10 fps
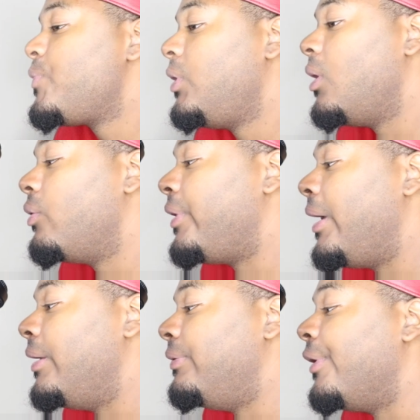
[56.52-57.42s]
you know,
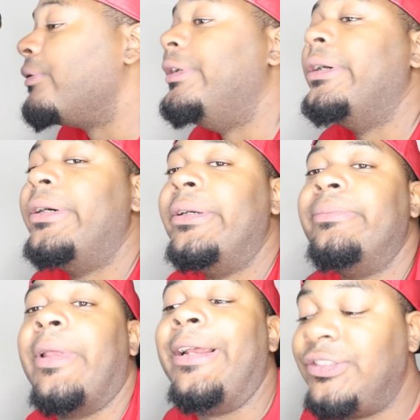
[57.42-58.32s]
they they're
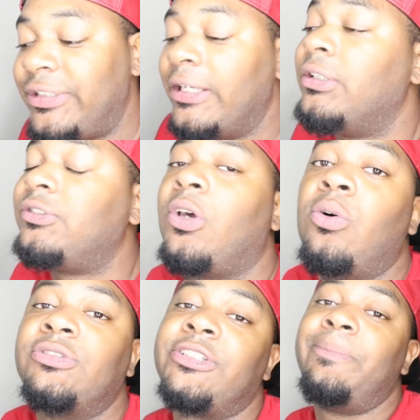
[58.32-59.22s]
good like setting the
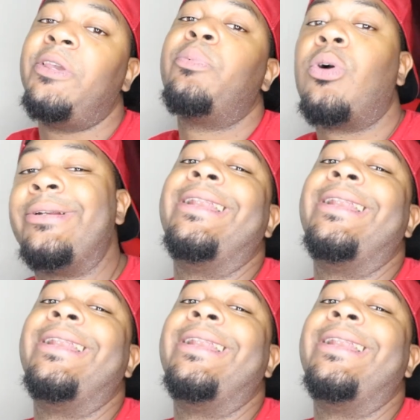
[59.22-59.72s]
tone. Some people are